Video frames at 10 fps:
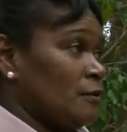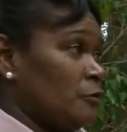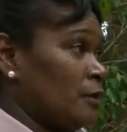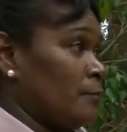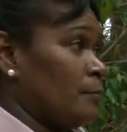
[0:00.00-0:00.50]

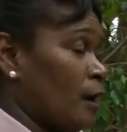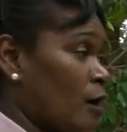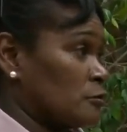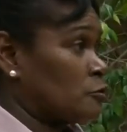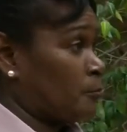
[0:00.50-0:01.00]
you can
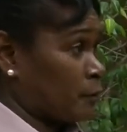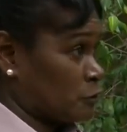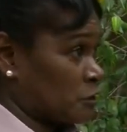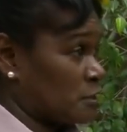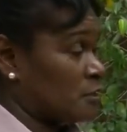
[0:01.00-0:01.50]
also
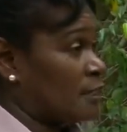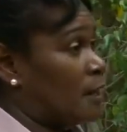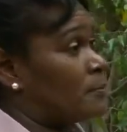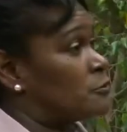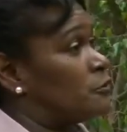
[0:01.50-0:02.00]
purchase an
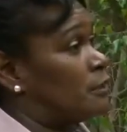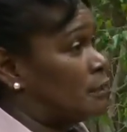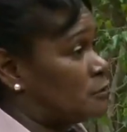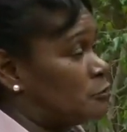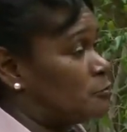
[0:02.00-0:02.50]

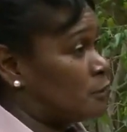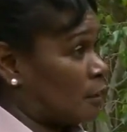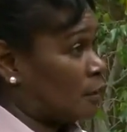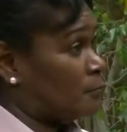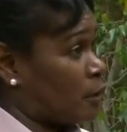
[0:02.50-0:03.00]
opportunity to
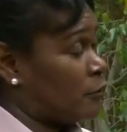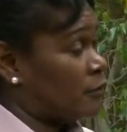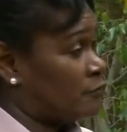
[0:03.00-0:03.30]
take part